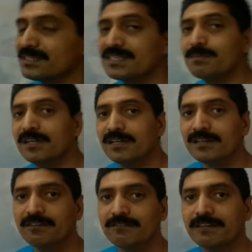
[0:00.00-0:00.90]

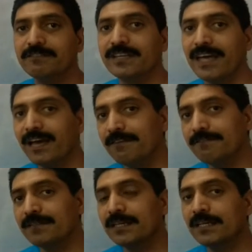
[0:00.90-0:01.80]
similar when we
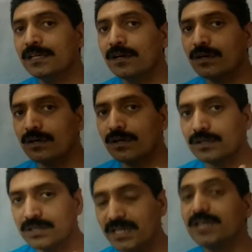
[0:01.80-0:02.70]
have
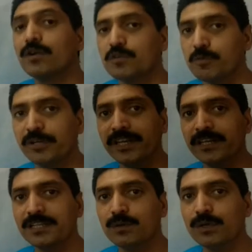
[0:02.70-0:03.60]
3 corresponding
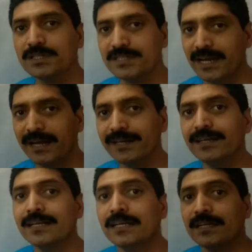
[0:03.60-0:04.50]
angle equals
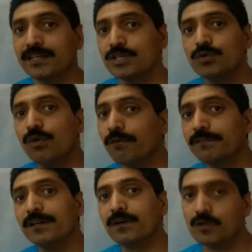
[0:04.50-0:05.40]
and ratio
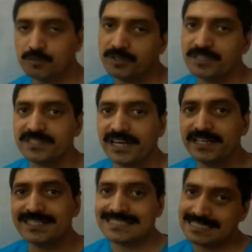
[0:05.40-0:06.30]
of the corresponding
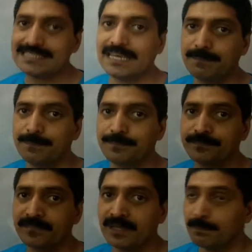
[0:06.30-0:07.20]
sides same.
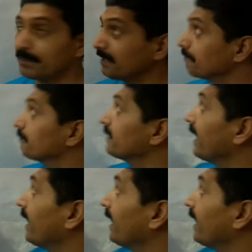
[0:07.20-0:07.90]
But if we